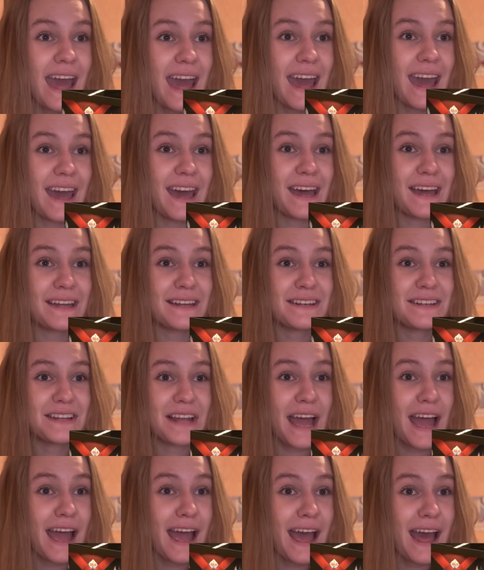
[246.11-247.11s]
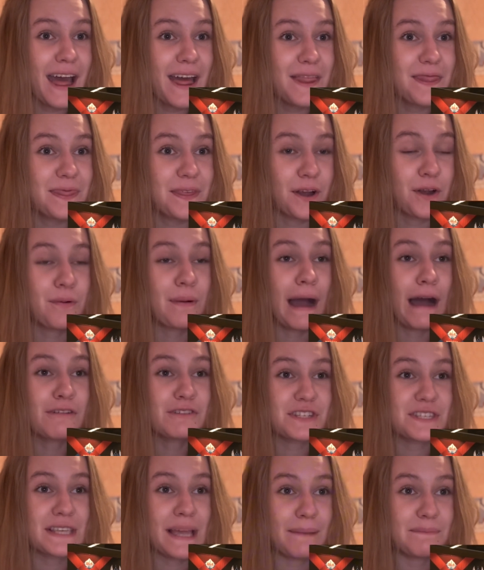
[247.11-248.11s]
And the crowd
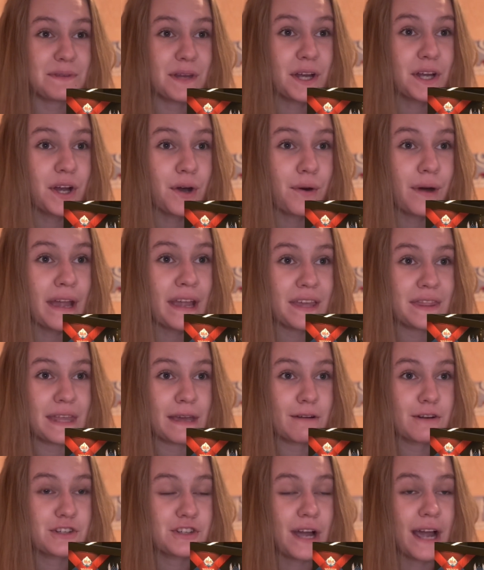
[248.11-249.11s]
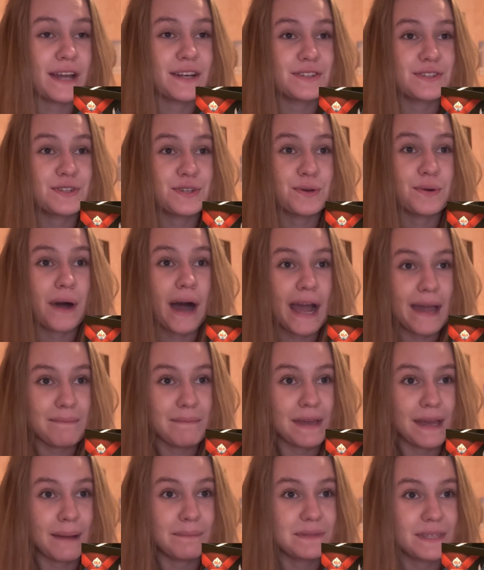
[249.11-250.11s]
just kept on going and they were trying to hype
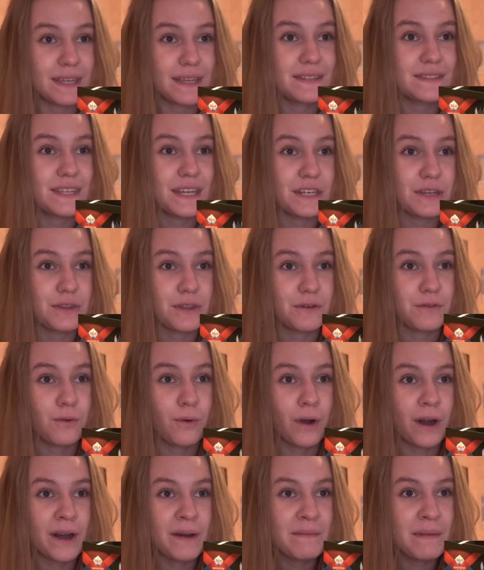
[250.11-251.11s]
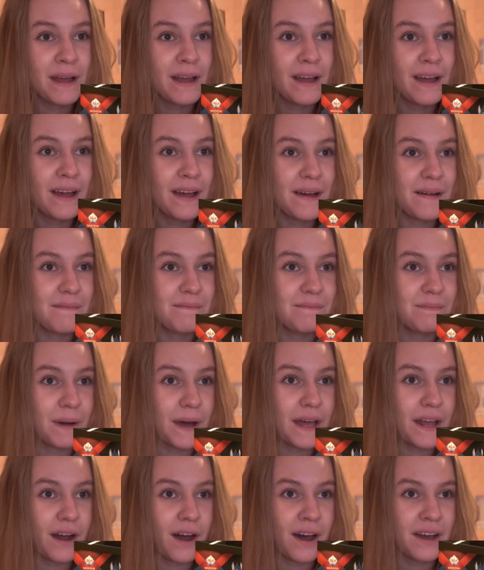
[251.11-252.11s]
me up to continue the form.
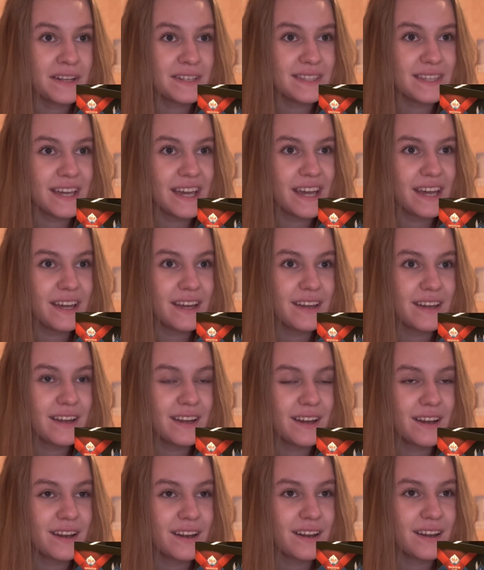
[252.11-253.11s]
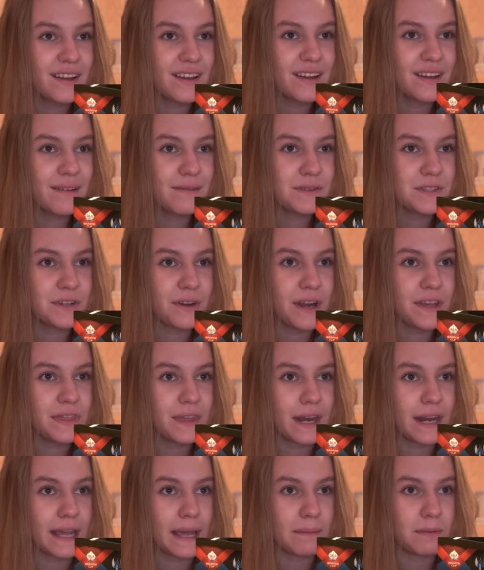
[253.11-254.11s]
But honestly, it was great
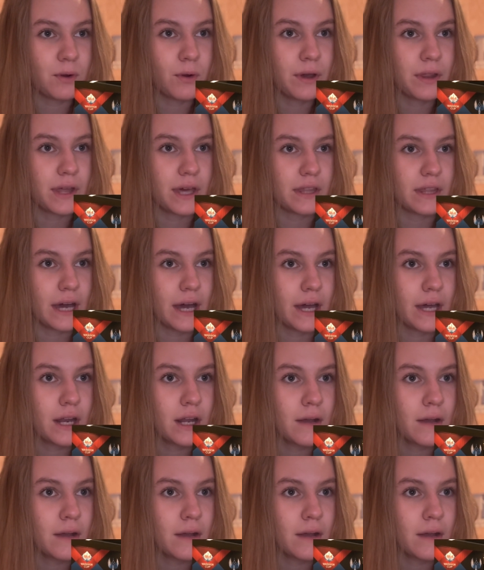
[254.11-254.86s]
that I kept going like that.